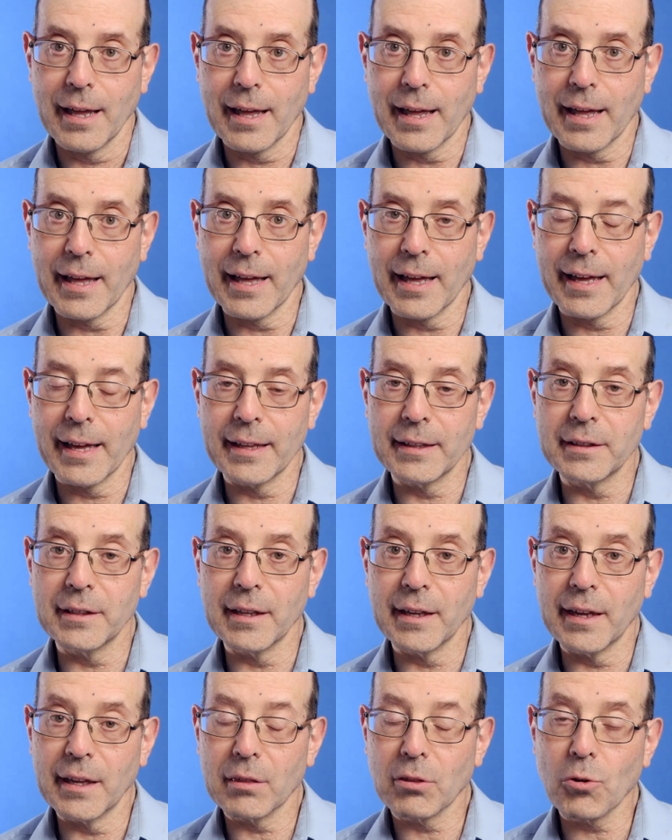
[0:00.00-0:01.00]
And
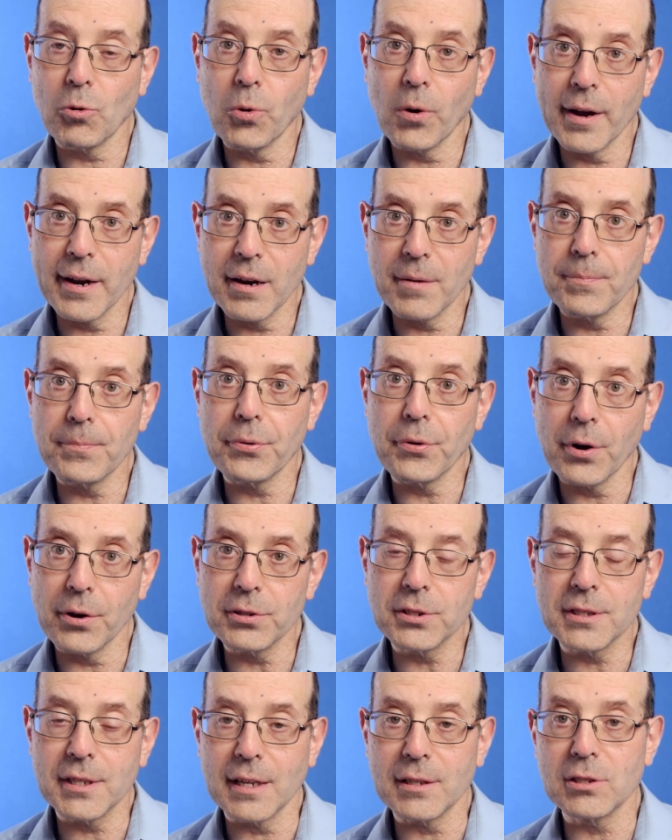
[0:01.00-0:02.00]
it's quite a
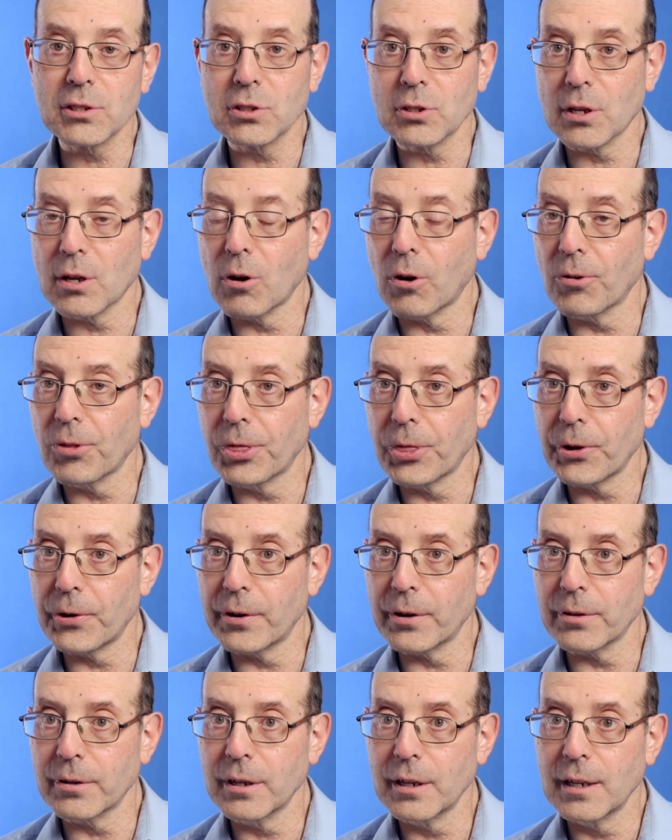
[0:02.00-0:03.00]
process to go through.